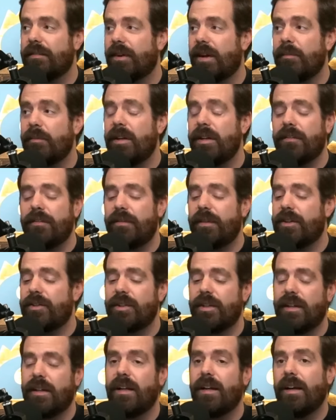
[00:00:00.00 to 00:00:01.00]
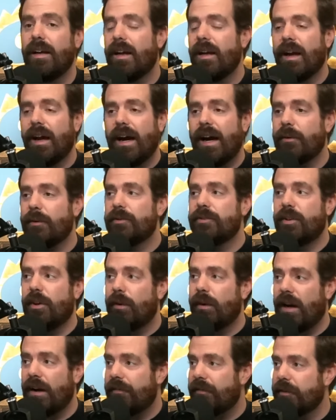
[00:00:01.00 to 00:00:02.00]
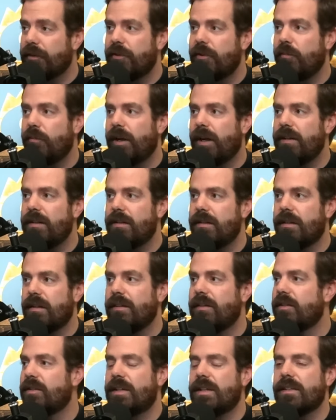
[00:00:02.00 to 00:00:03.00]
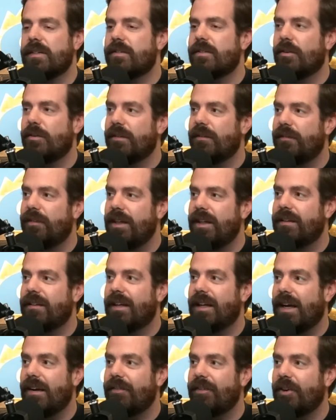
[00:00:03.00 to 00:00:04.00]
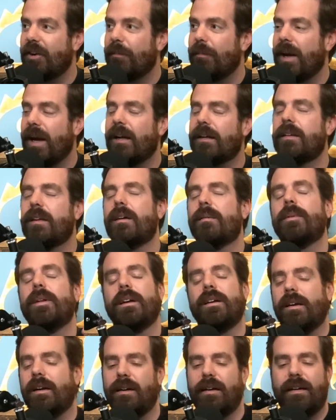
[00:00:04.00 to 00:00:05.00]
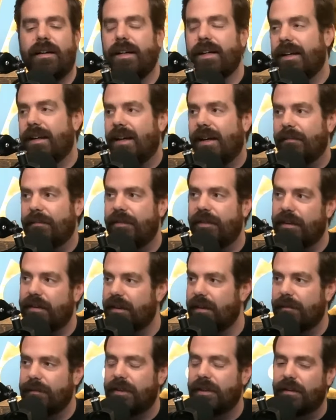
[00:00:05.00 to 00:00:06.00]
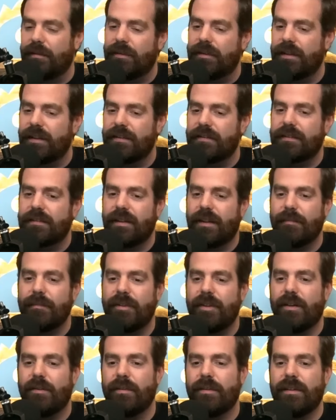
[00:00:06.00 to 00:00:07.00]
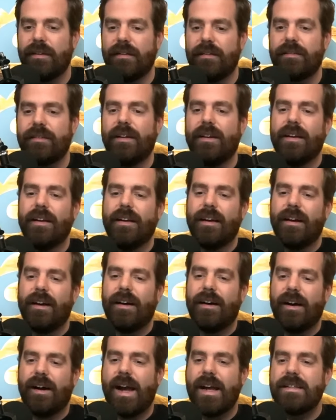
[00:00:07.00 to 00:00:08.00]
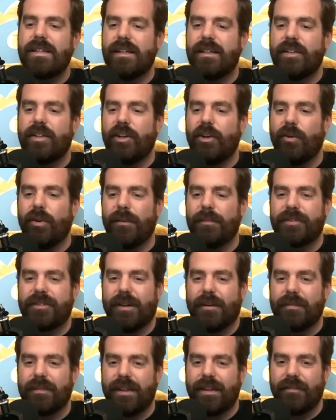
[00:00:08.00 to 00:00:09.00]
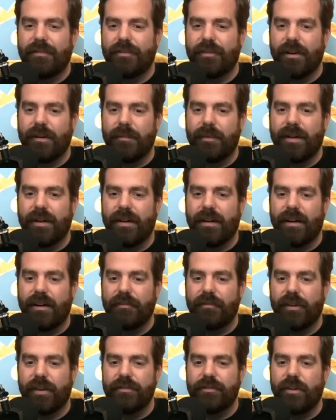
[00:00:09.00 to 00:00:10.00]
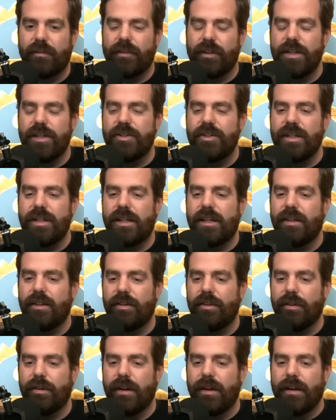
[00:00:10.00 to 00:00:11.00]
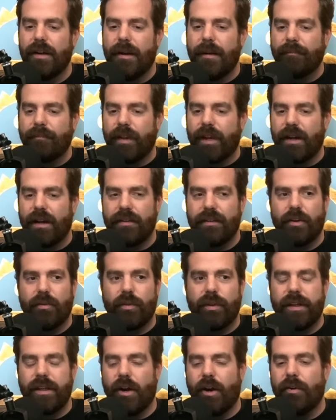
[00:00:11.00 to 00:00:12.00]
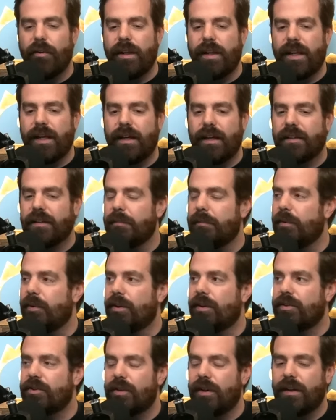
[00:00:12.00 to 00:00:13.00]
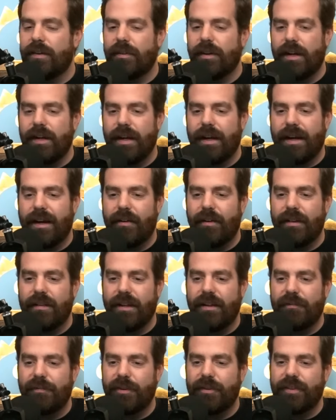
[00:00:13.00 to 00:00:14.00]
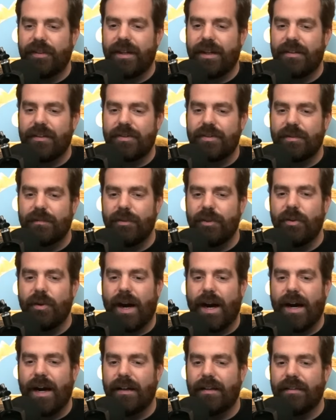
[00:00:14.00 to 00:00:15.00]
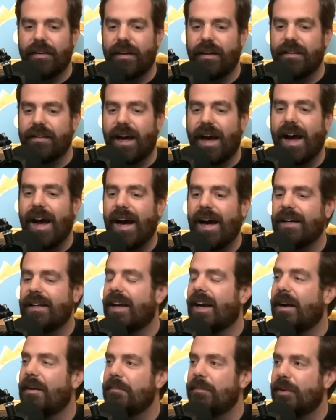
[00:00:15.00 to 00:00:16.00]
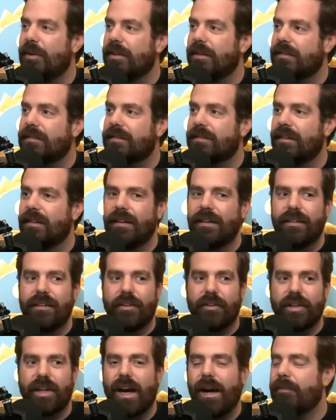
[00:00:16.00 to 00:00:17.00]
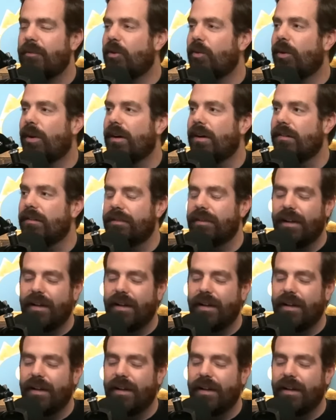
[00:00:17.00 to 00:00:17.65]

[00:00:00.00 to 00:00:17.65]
if I'm reading fiction, I will zone out for 2 pages and just get so defeated that I have to go back that I'm like, all right, I'm done with this. I'm done with this. I did queue up something from our friends over at GQ. They're really honing in on the book trend right now, and they've put together some new the hot guy books, their top 12.